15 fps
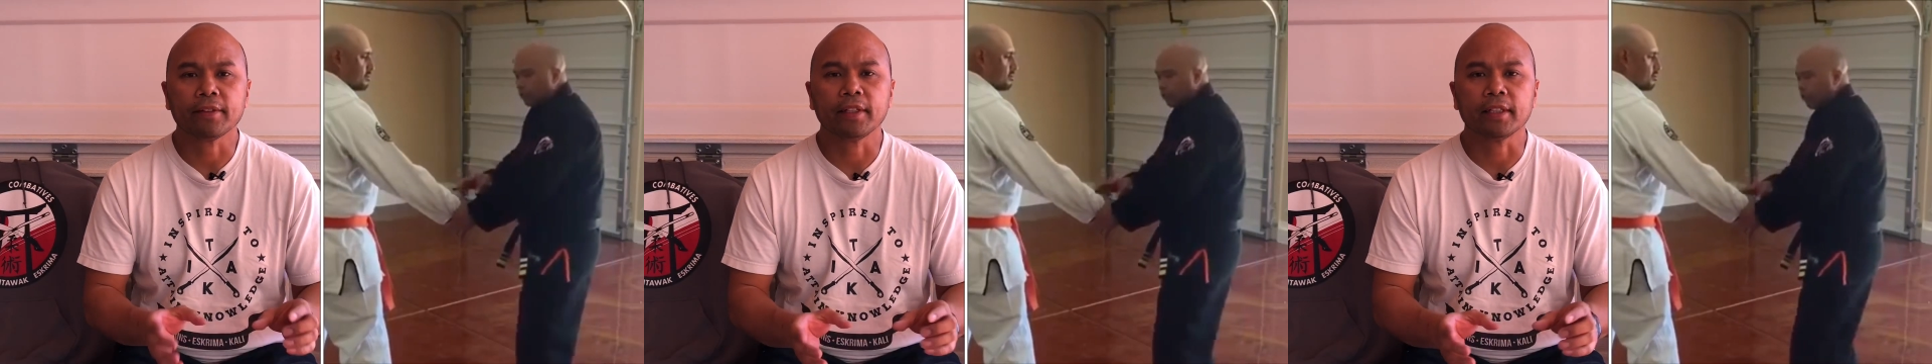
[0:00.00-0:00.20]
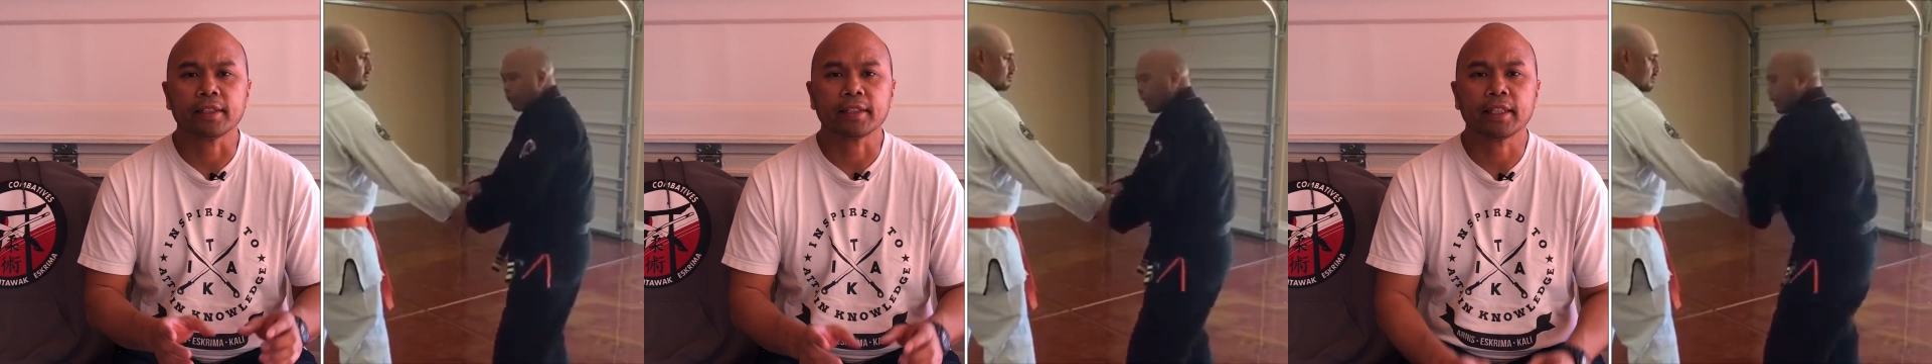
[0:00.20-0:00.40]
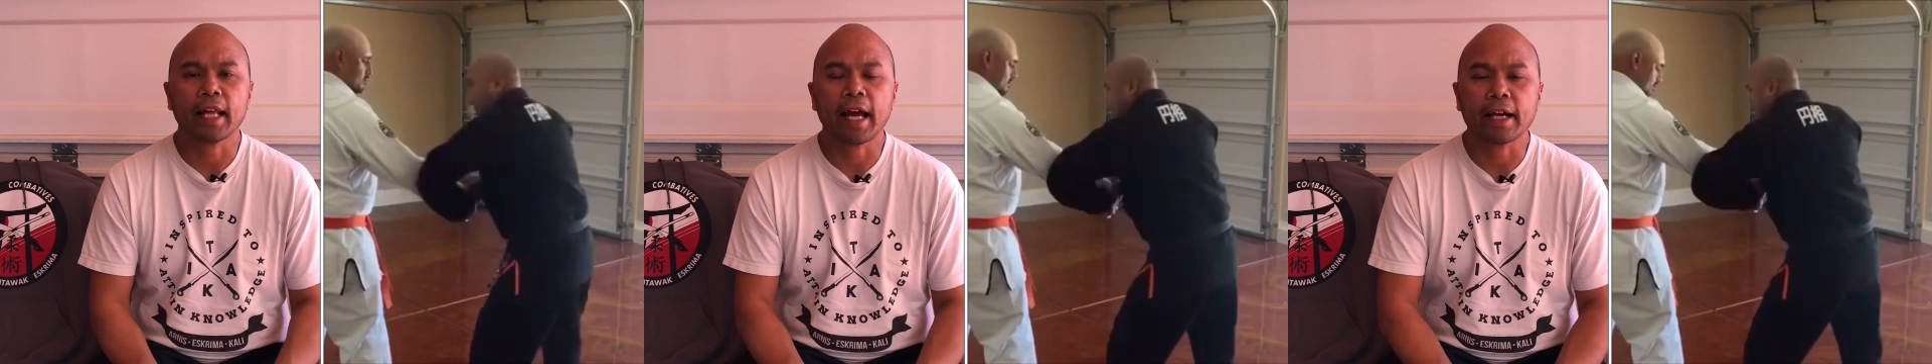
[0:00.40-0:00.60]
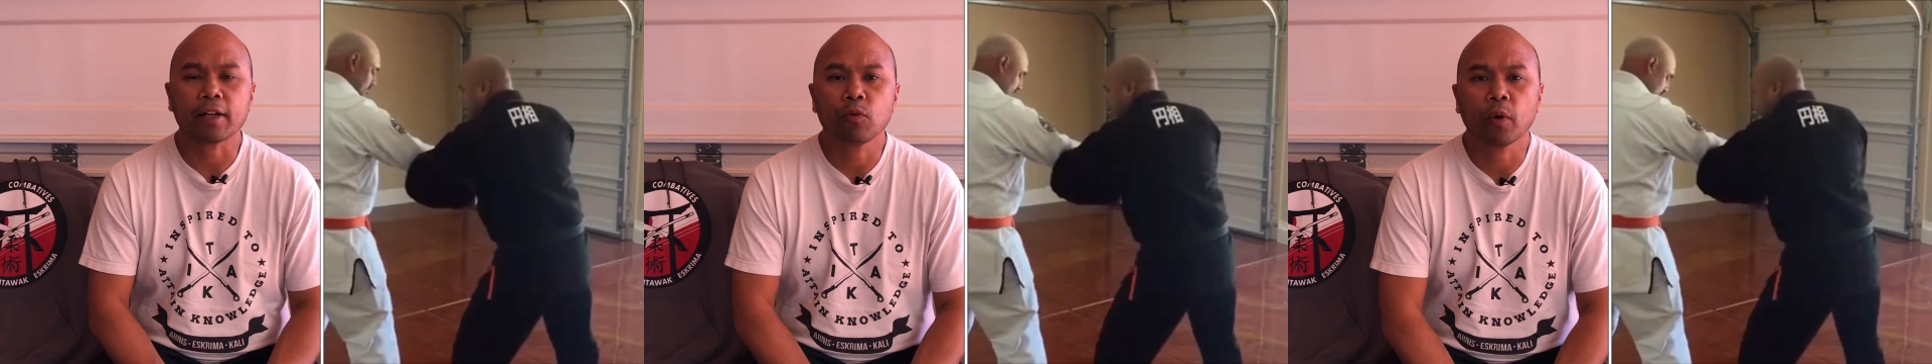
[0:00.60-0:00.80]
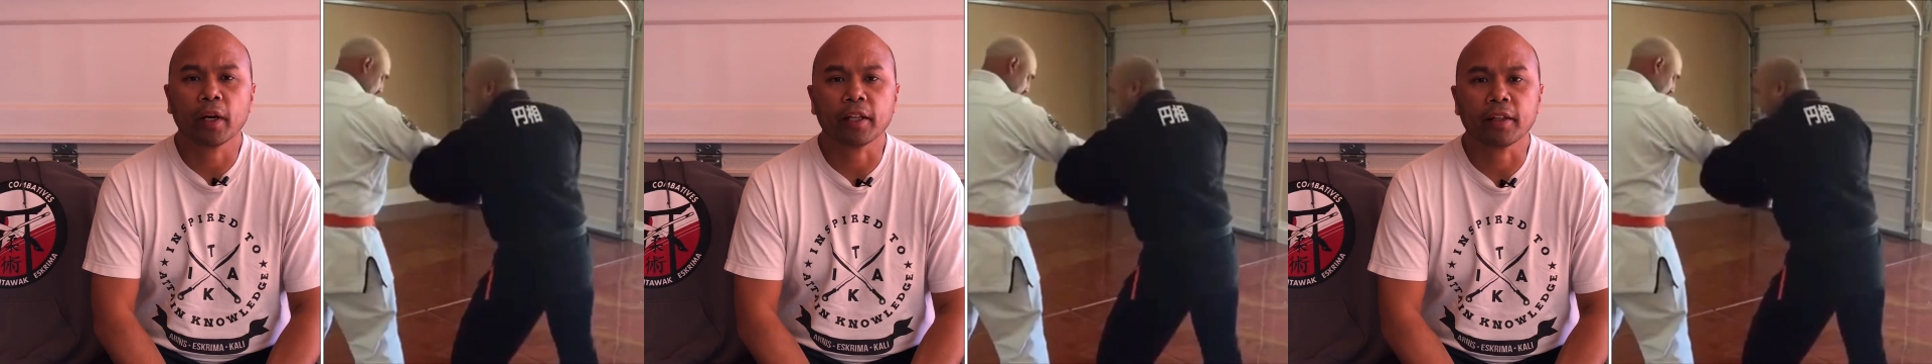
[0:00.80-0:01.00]
the
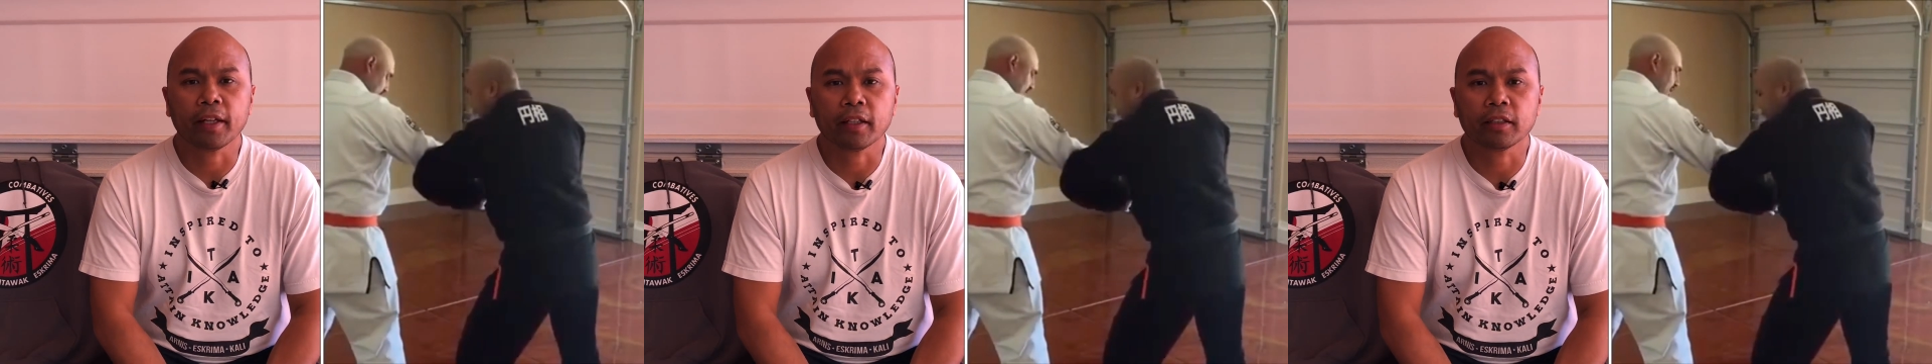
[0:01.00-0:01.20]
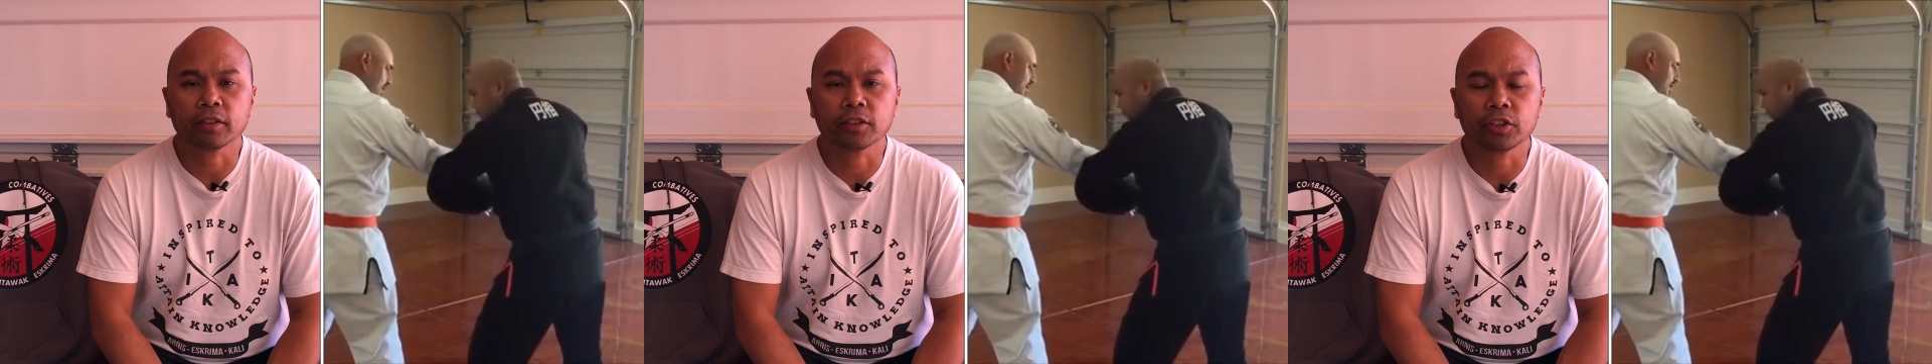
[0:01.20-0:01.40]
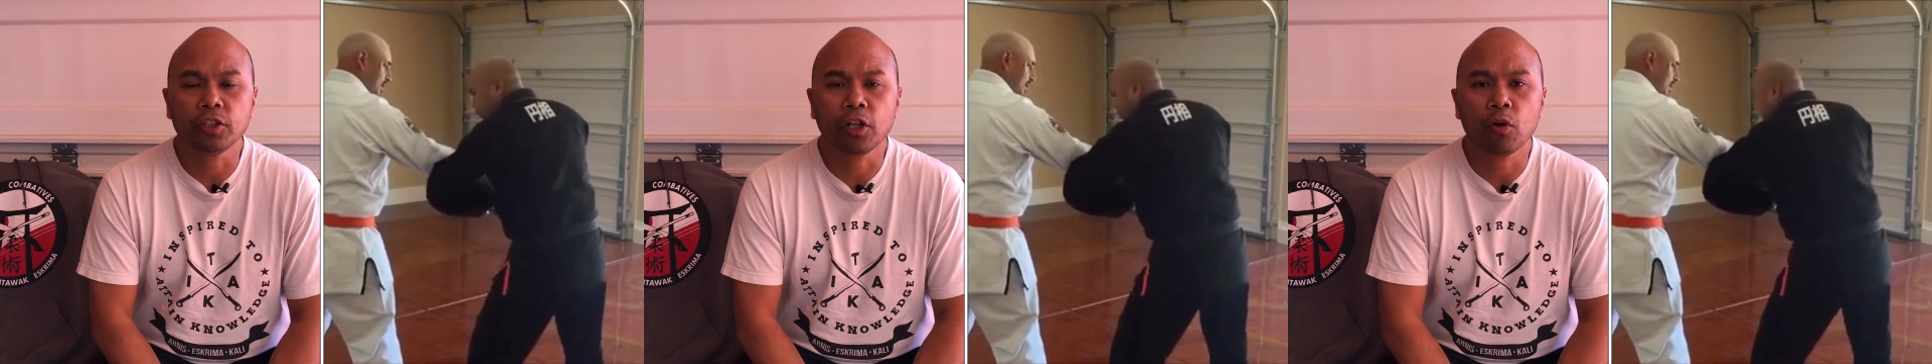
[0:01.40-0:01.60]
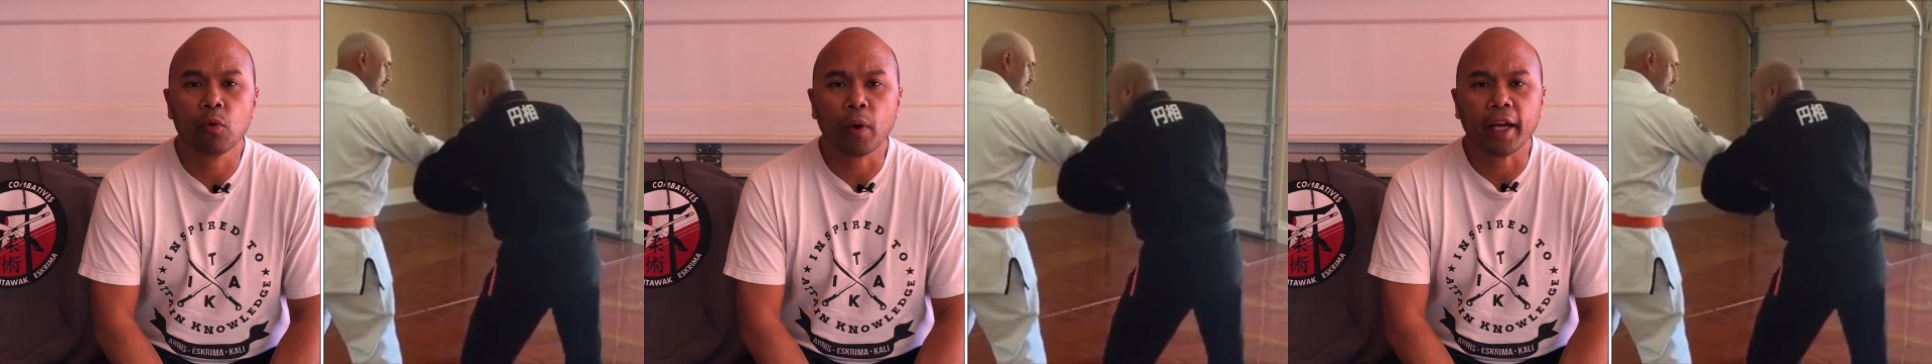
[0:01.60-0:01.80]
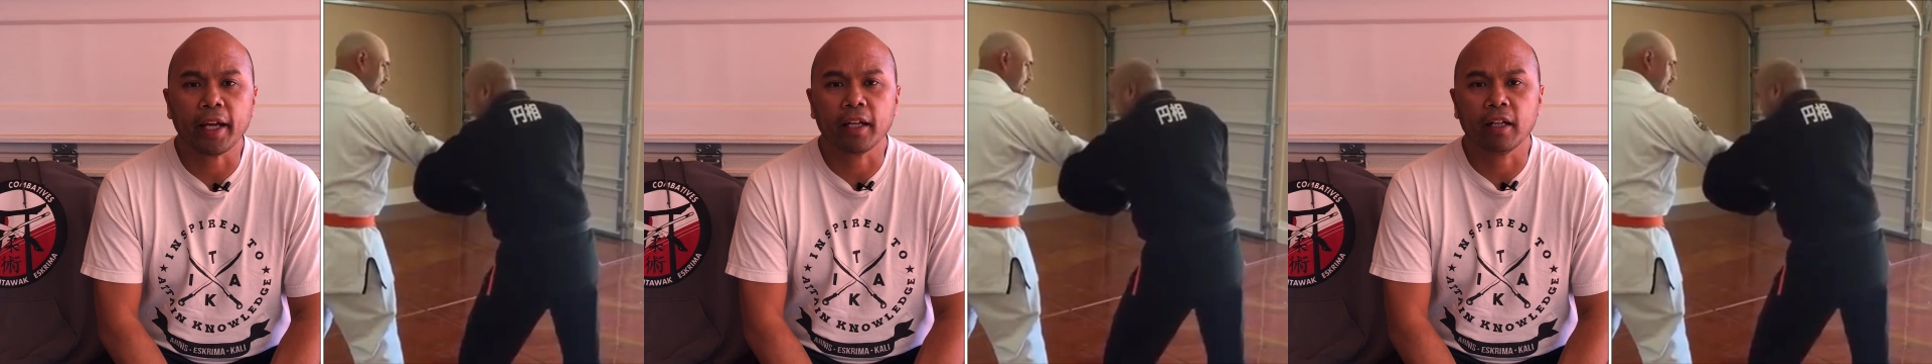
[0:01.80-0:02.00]
slack where there's no way